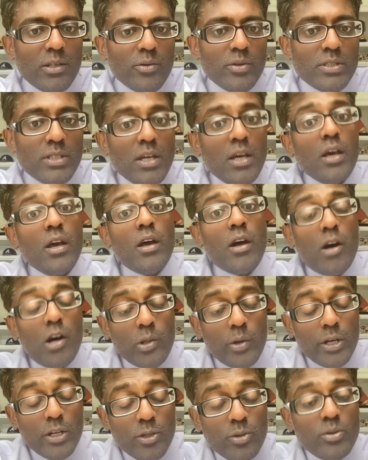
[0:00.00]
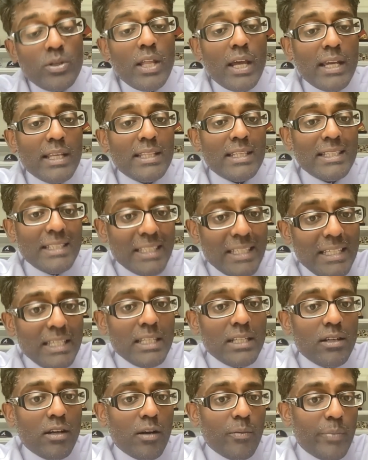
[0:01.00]
Louis, although I do like the
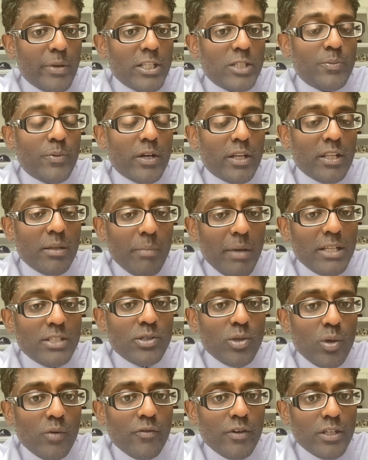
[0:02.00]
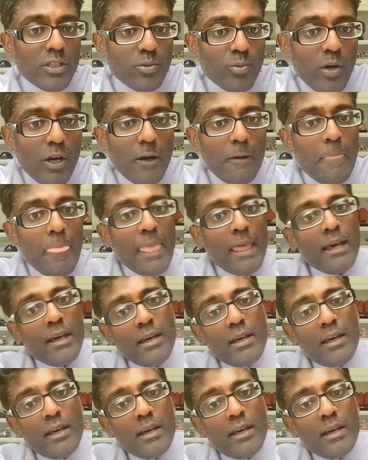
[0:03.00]
lean on Pittsburgh, the Mets over as well.